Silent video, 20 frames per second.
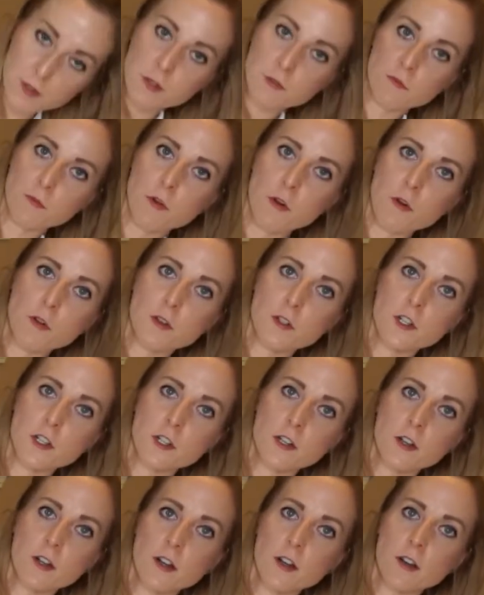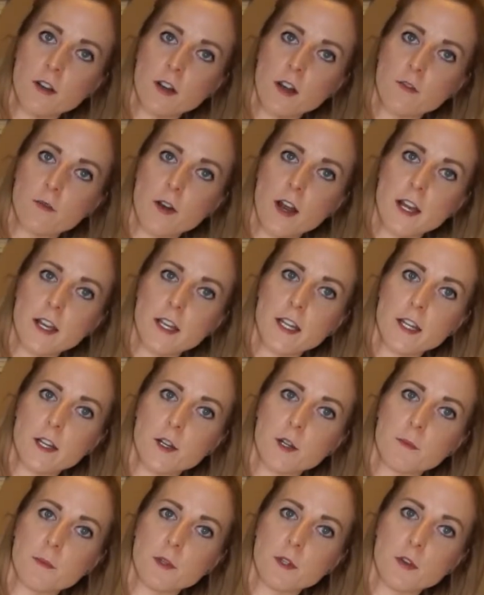put the roller right
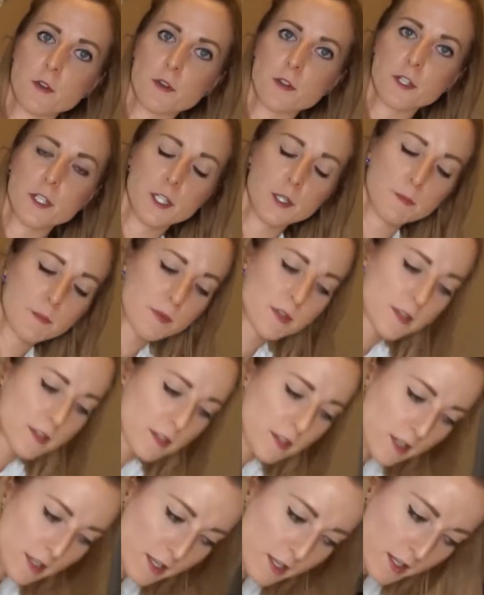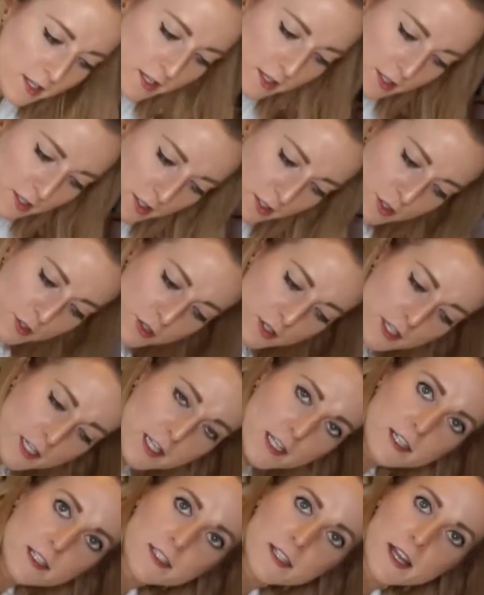here below your hip. You're going to
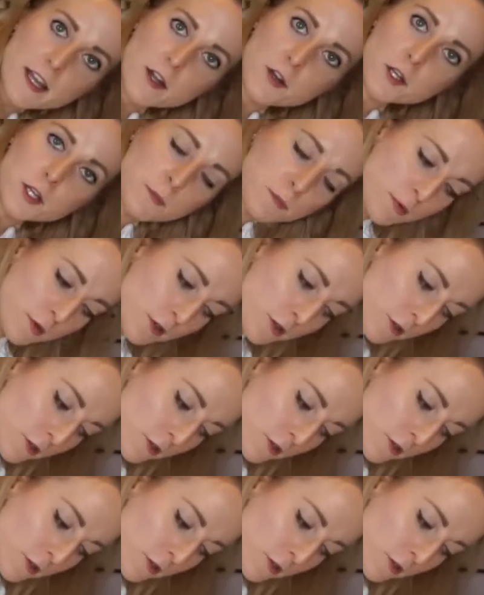get down and put